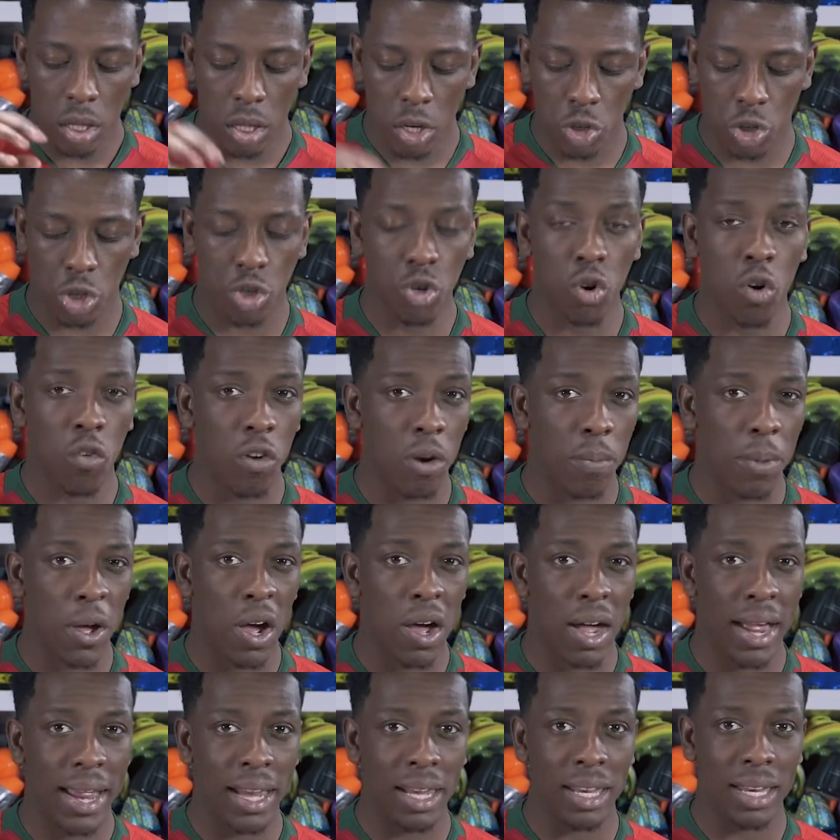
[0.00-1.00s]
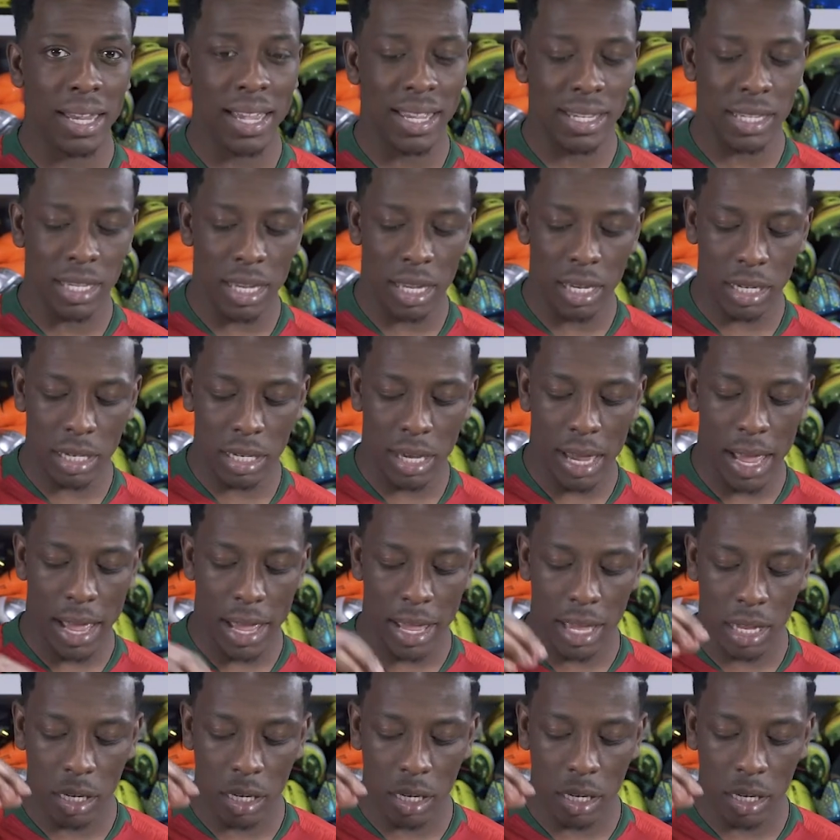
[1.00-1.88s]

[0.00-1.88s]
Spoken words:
the story behind this is that